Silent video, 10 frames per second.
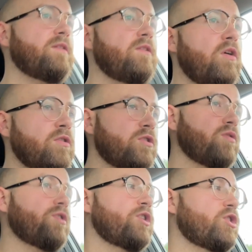long
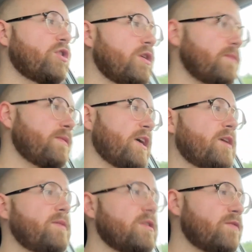story short,
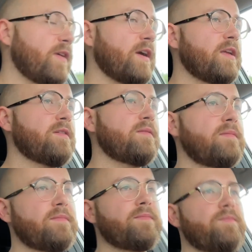ligament's fine,
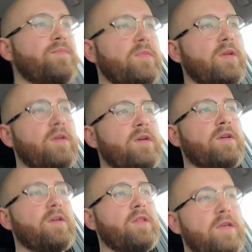
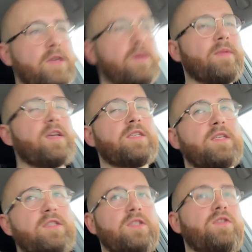the
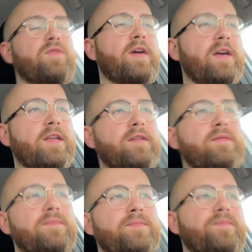meniscus is fine,
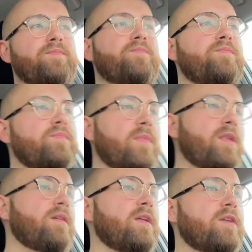
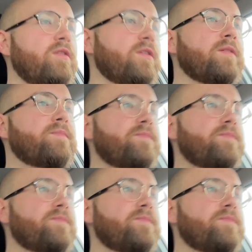like all the